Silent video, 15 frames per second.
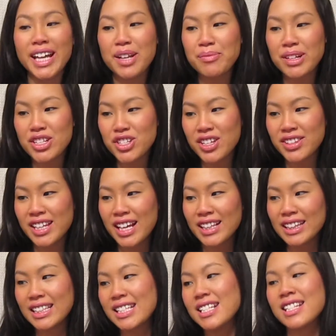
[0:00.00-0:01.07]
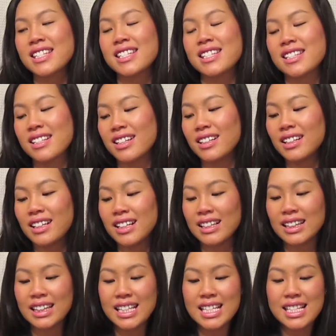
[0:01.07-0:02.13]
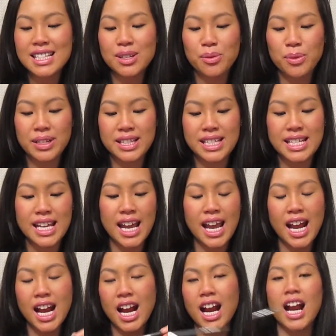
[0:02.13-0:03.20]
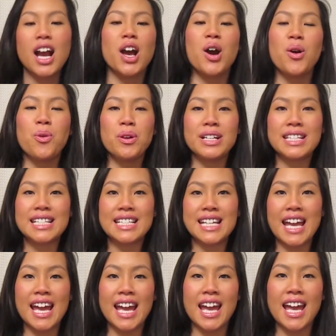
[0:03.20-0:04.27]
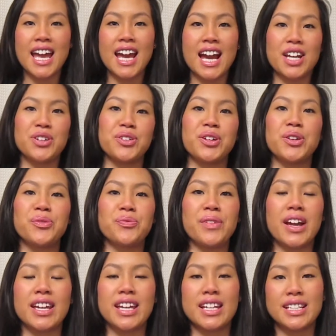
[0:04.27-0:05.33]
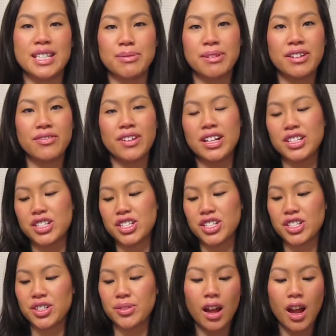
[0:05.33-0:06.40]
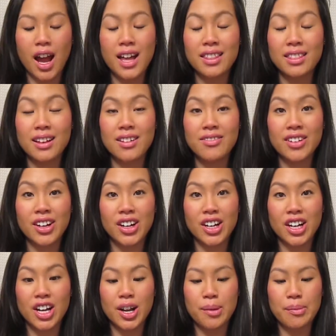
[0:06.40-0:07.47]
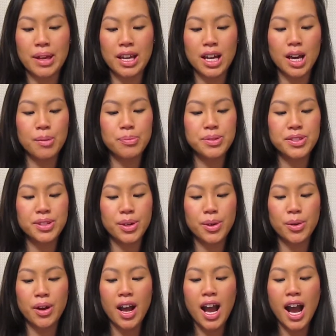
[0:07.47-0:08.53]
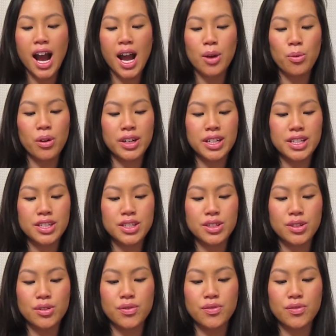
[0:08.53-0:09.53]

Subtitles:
I mentioned, that Lise Watier, I don't know, I can't speak French. I love her makeup, so I wanted to